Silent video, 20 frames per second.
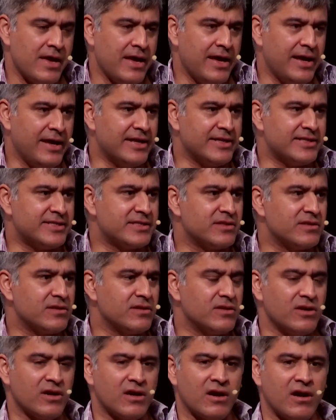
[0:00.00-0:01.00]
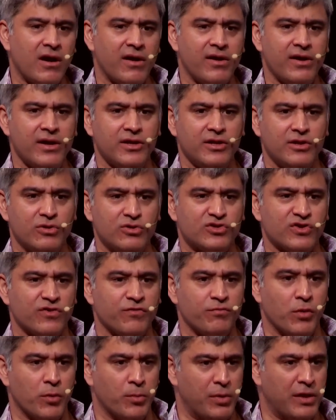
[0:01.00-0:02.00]
is the current use of
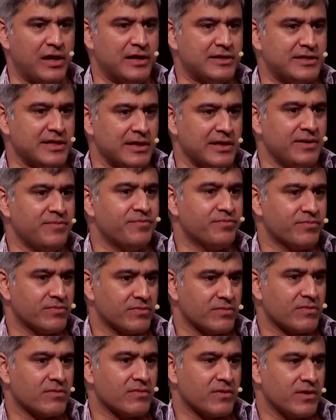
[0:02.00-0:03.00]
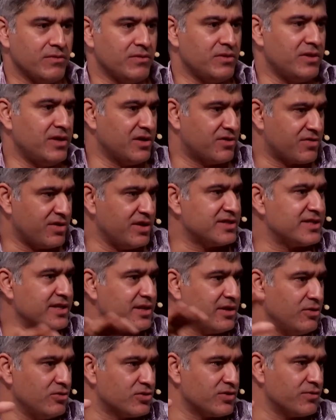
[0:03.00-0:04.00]
mobility, increasing
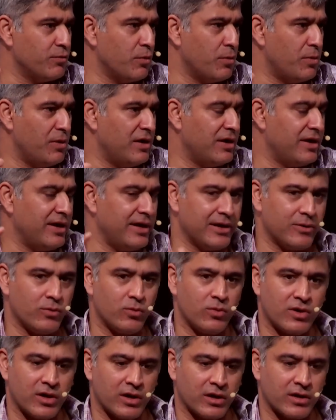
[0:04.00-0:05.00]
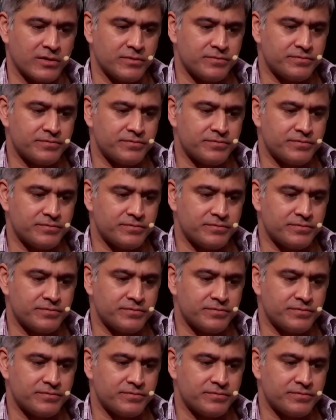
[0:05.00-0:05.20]
use of mobility at work,